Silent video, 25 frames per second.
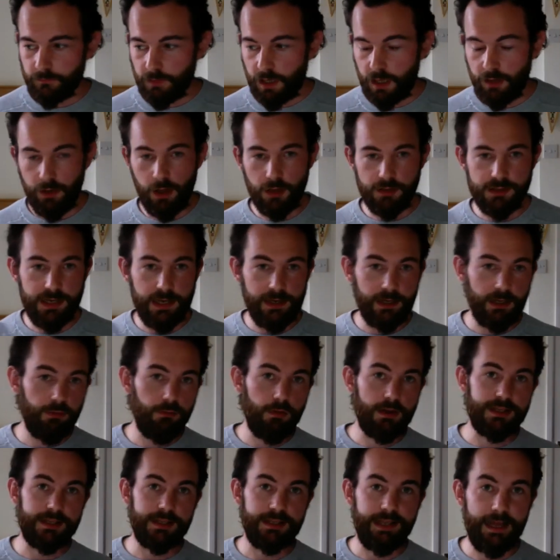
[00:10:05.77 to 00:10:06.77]
I'll not say
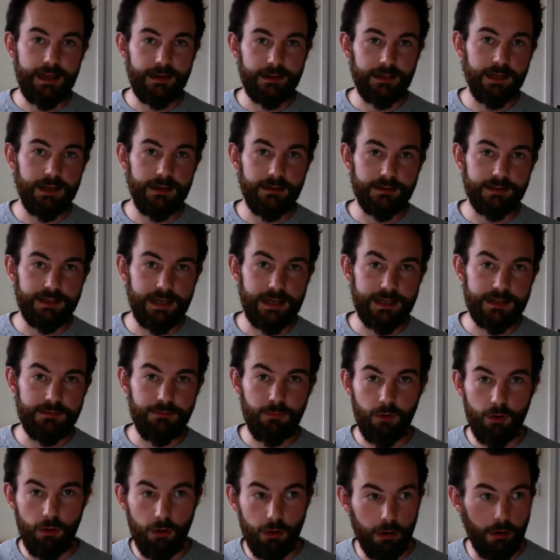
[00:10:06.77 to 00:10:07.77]
coincidentally, I'll say it's
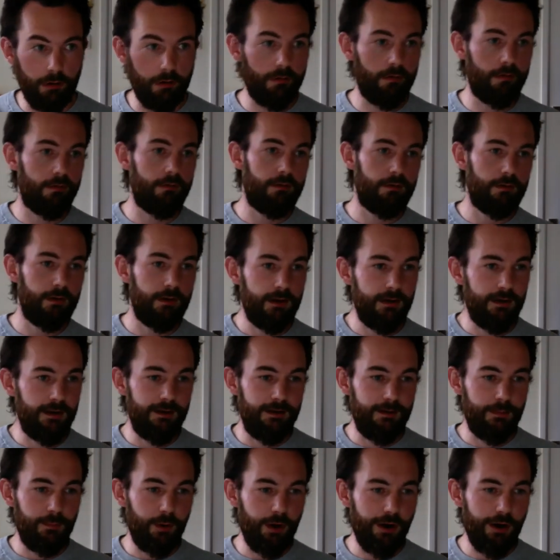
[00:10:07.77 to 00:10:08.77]
more
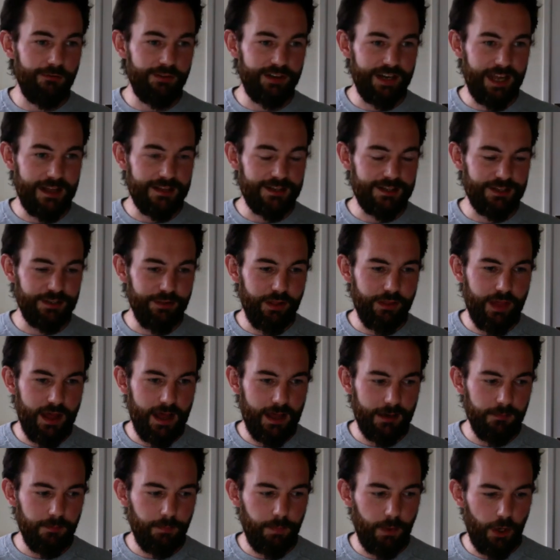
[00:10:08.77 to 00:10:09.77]
providential than
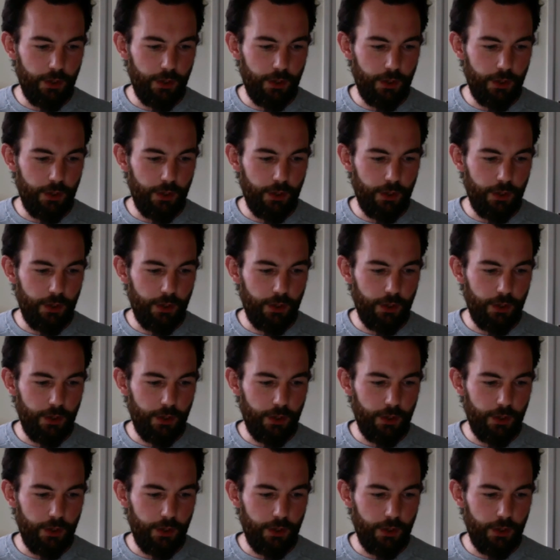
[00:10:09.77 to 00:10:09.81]
that.